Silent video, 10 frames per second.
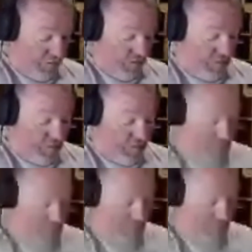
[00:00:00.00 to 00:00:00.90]

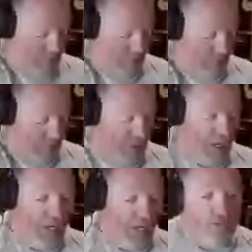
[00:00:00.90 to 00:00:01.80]
Guys,
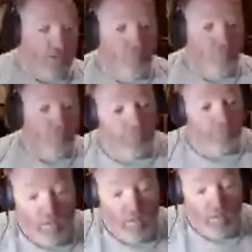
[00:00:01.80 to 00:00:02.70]
last Saturday
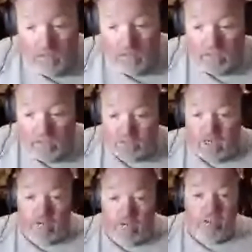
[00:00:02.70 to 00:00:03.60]
at Burr Oak
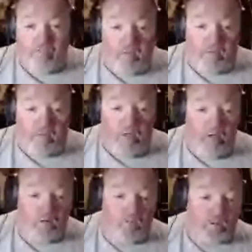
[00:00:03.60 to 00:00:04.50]
was our first club
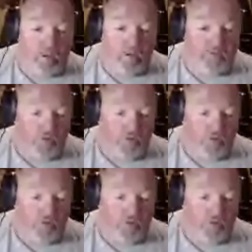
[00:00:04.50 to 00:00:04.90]
tournament.